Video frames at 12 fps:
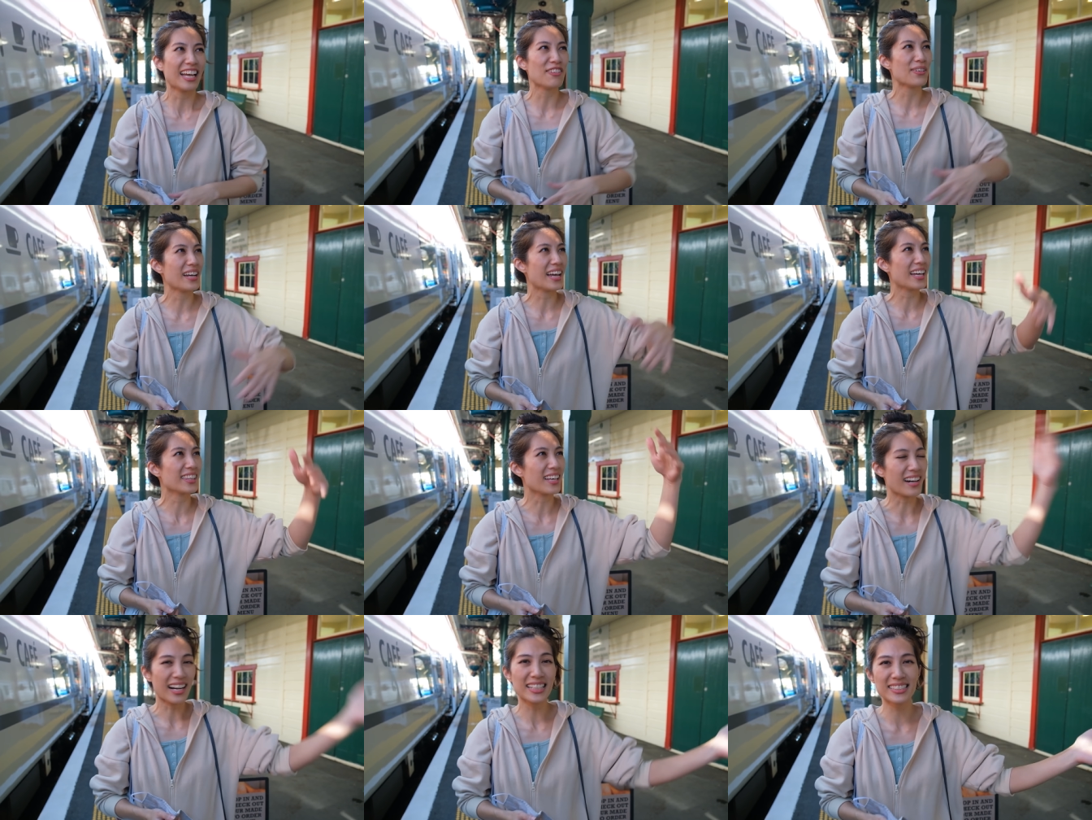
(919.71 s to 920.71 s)
And we're at the
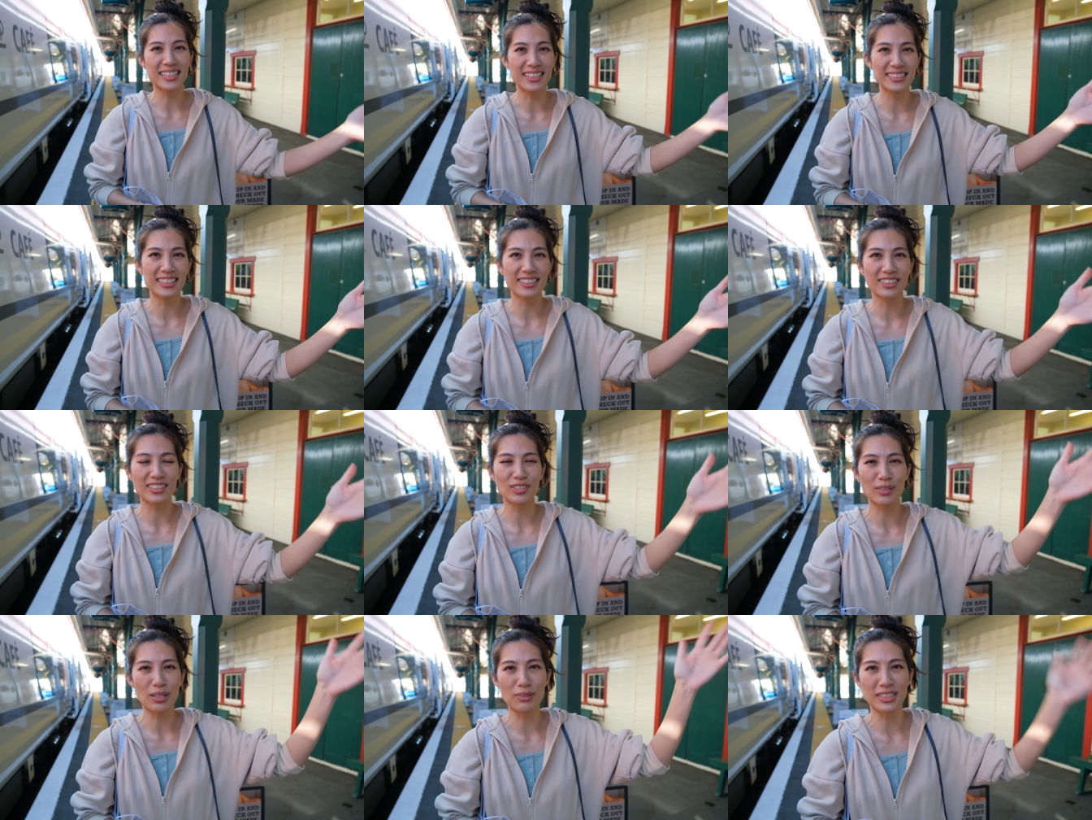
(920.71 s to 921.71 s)
i-SITE Centre
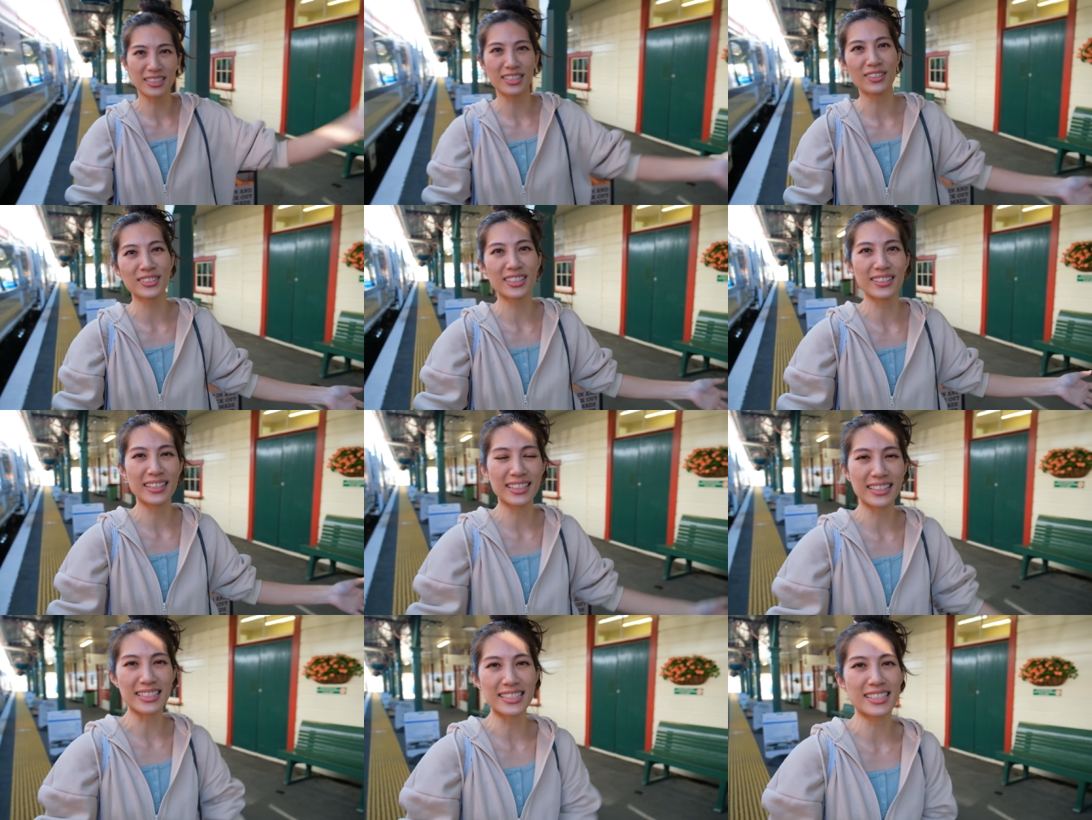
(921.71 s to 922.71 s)
as well, which is also
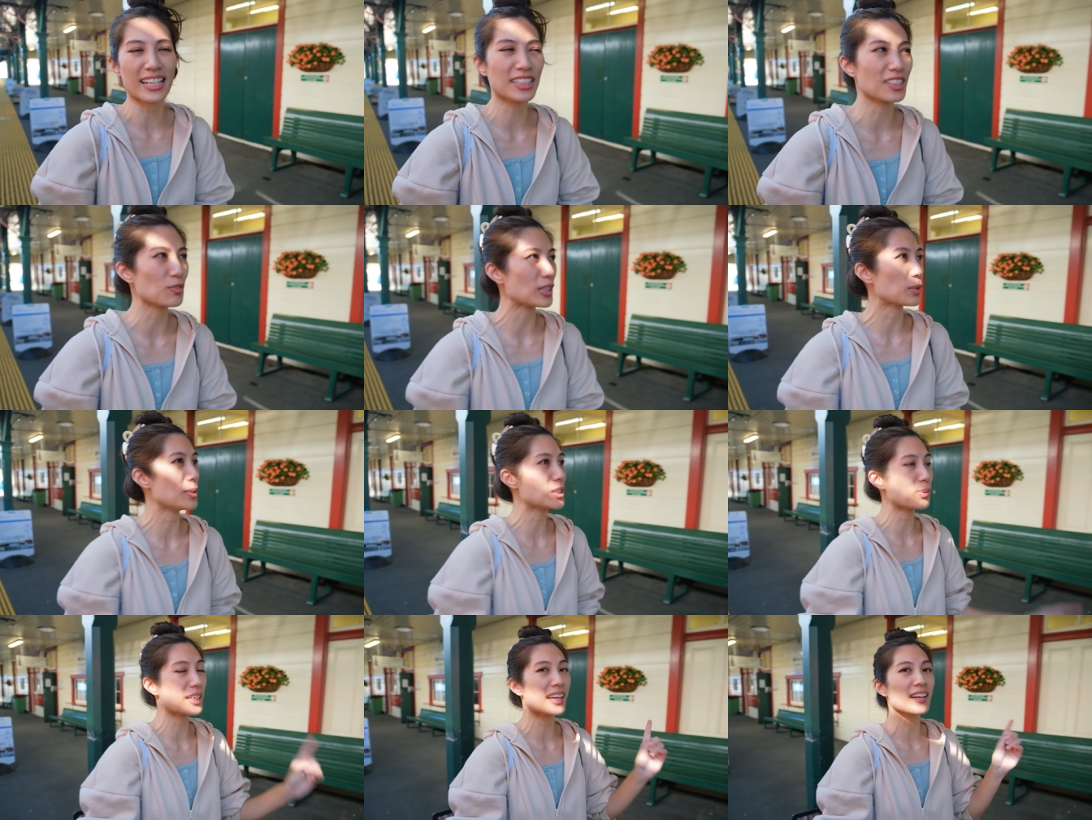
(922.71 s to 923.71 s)
in the station, which
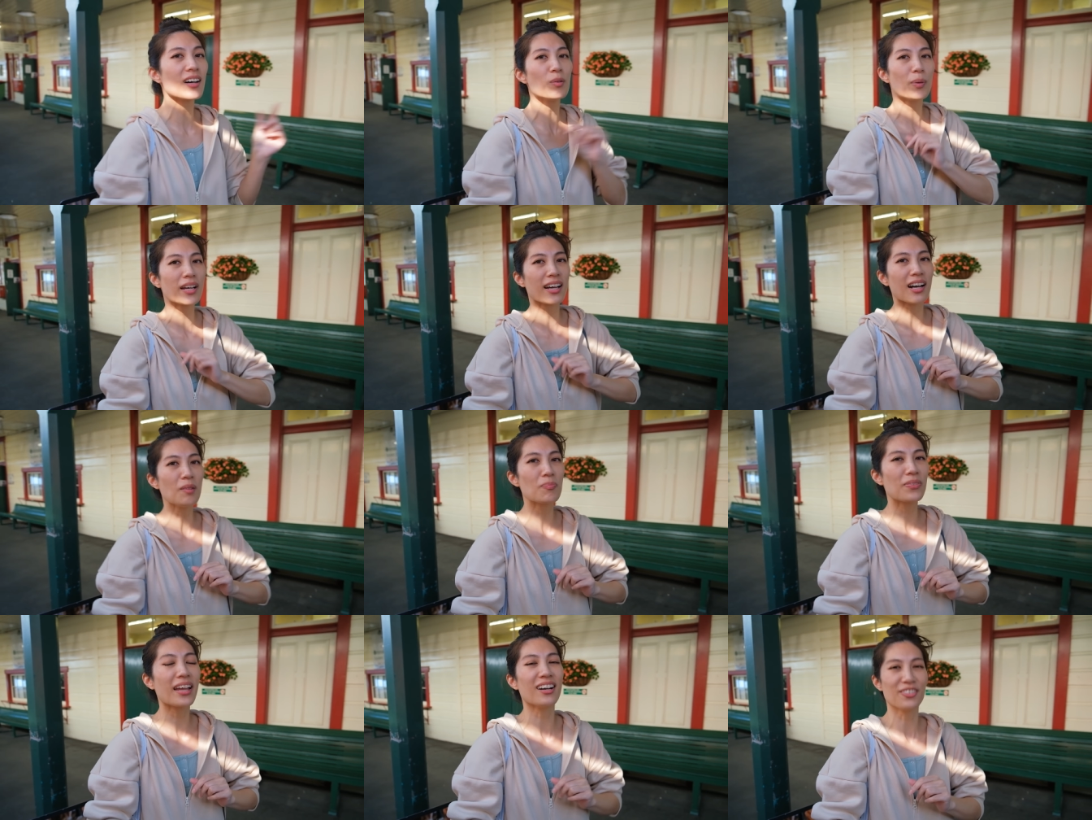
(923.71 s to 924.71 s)
means we can go pick up
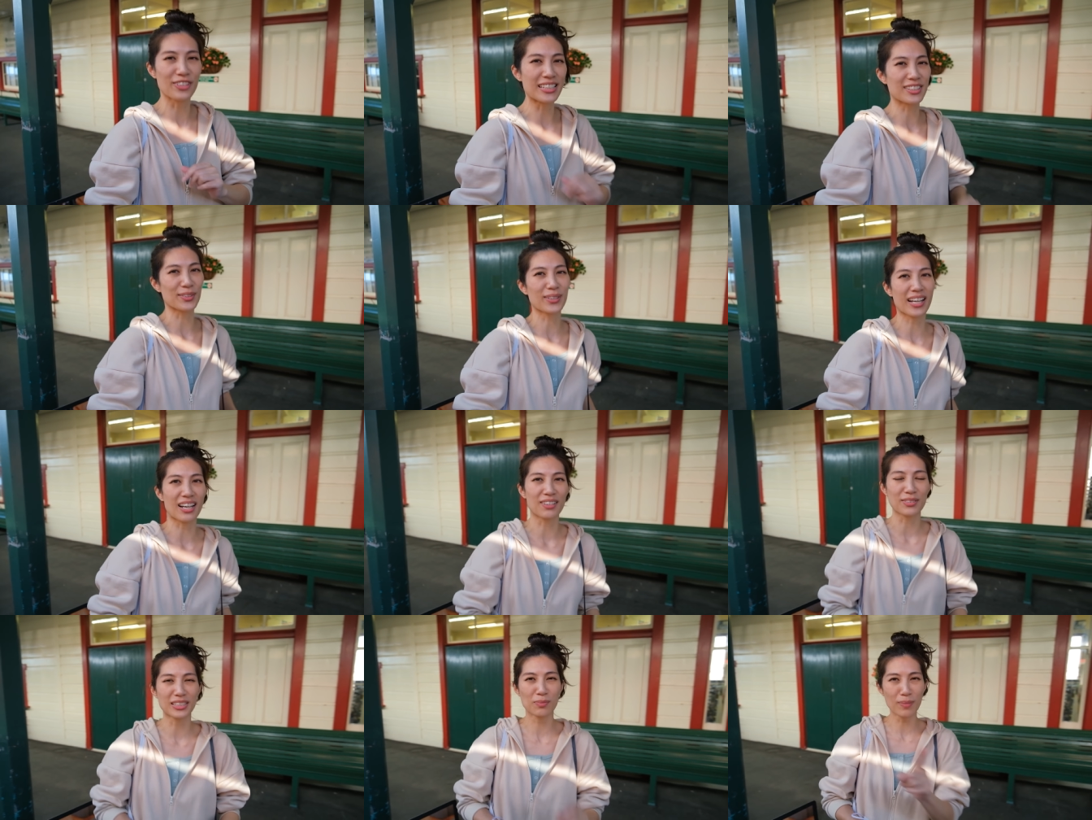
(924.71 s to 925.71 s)
our rental car,
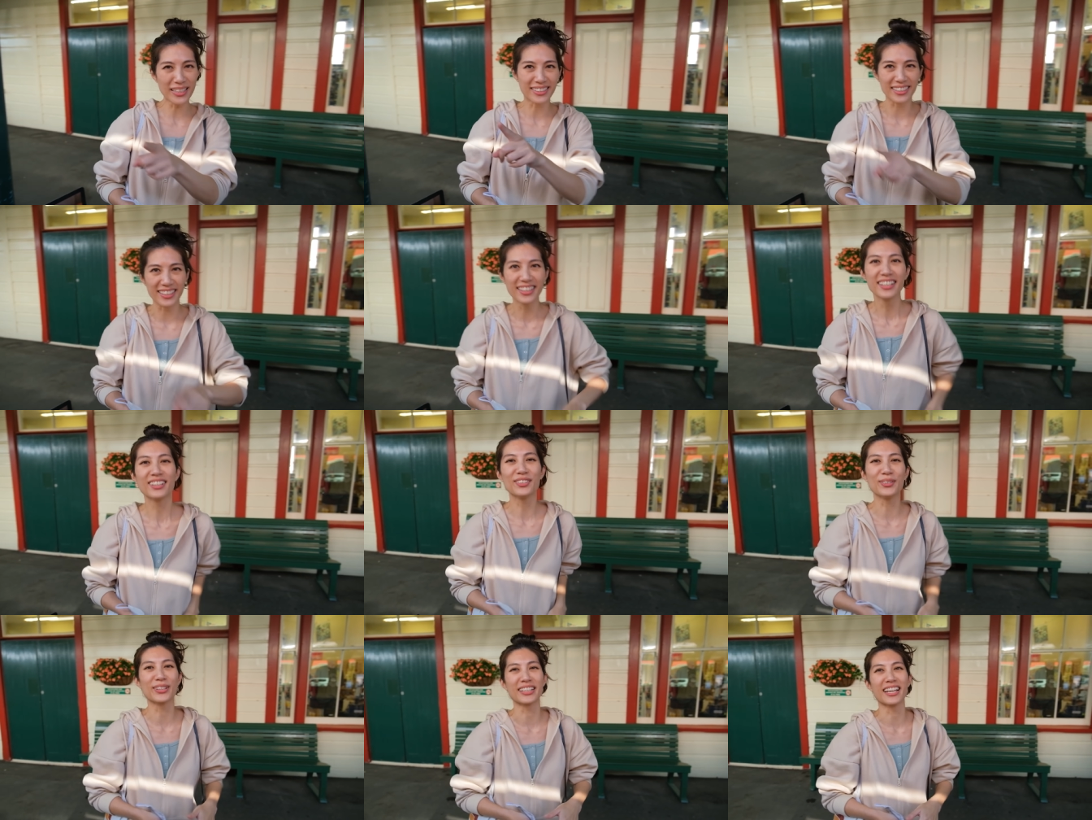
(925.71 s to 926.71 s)
which Peter
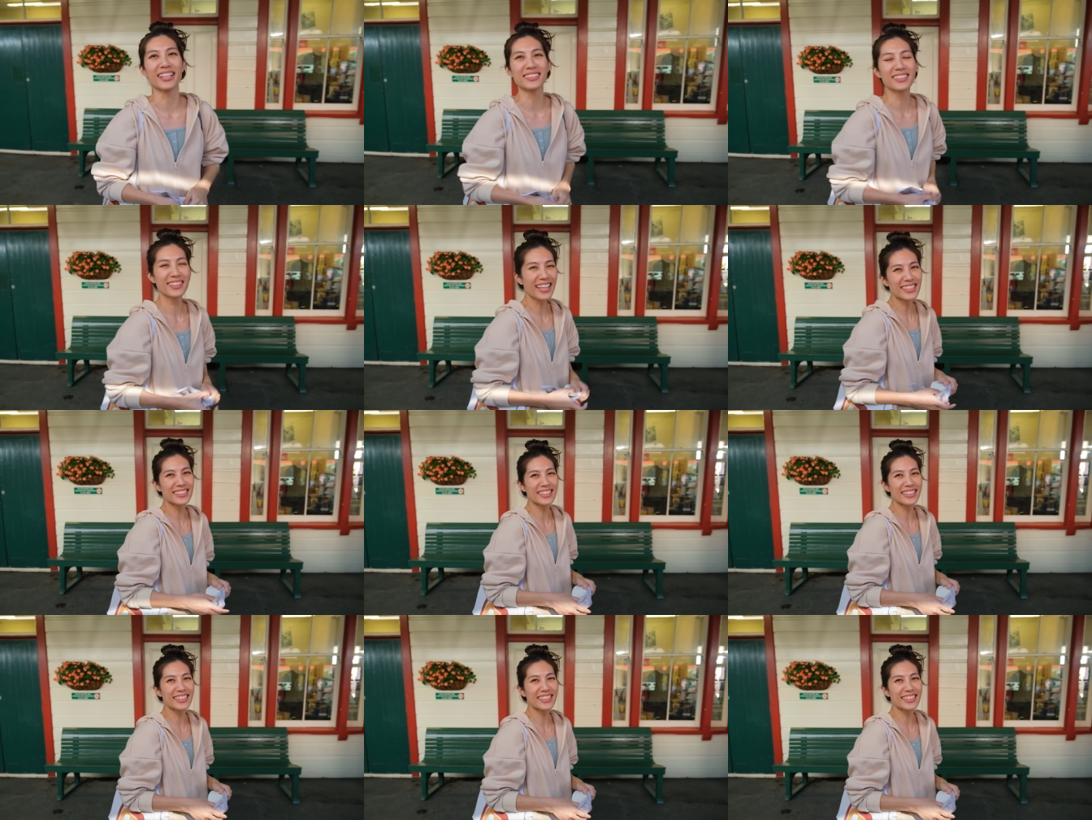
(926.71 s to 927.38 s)
organised. Thanks,